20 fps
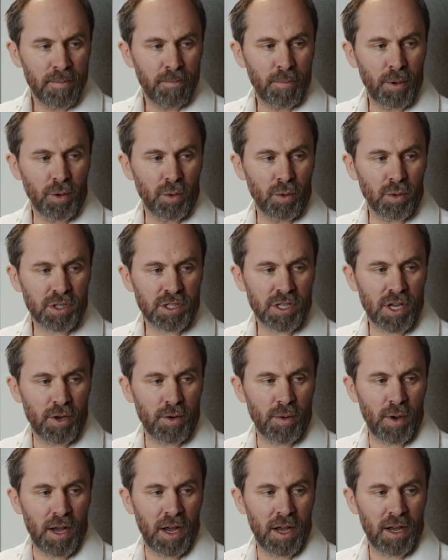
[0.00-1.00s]
But
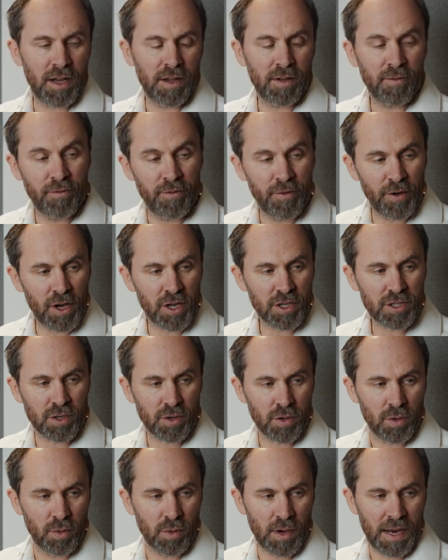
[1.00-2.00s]
also
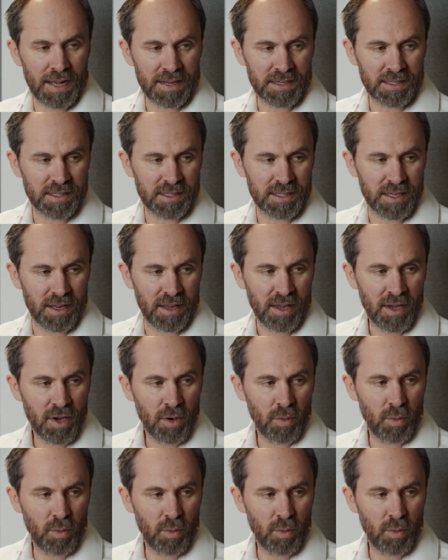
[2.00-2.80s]
vertical laxity,